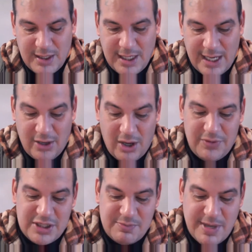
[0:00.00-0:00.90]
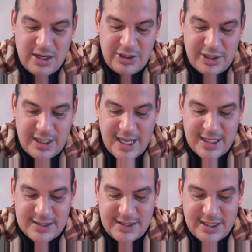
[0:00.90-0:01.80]
And on this medal, you
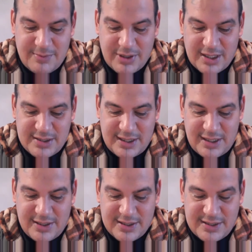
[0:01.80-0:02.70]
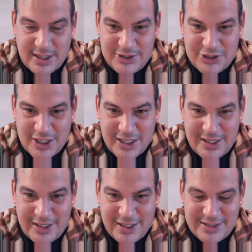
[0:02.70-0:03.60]
can't see it, but I see the sun
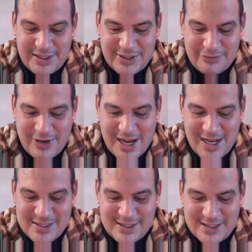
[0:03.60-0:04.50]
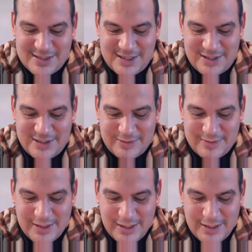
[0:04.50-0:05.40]
shining, I see the grass, I see the
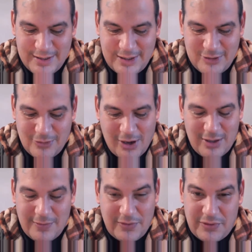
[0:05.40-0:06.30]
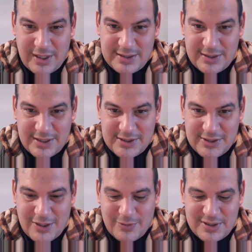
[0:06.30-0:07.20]
all of the things that the
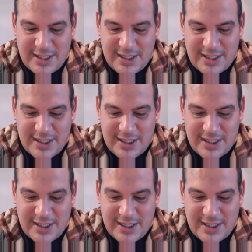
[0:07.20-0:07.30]
song was